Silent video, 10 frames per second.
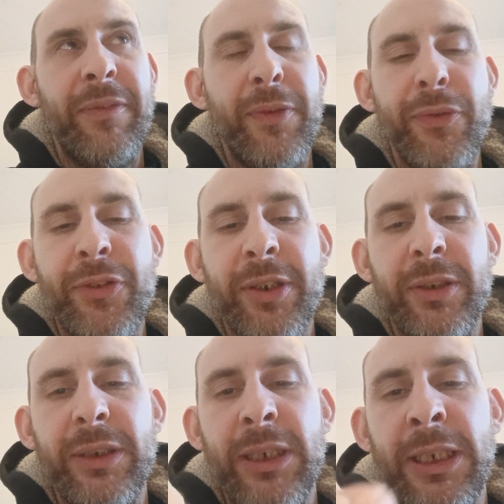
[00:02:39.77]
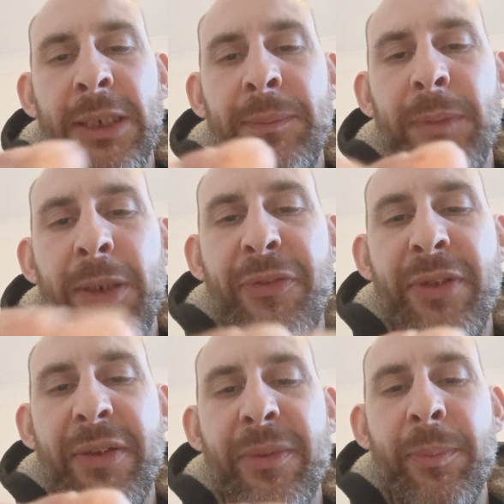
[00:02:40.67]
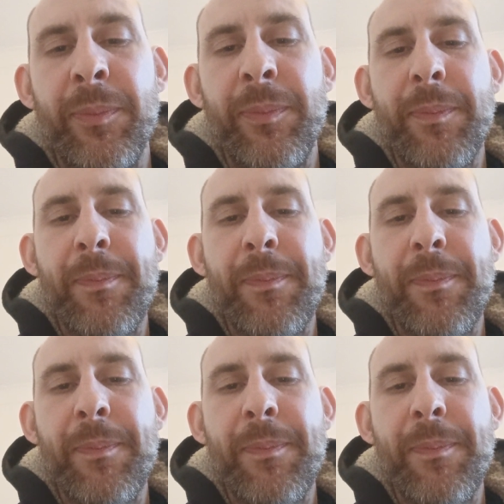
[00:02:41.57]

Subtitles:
future. I'll stick some.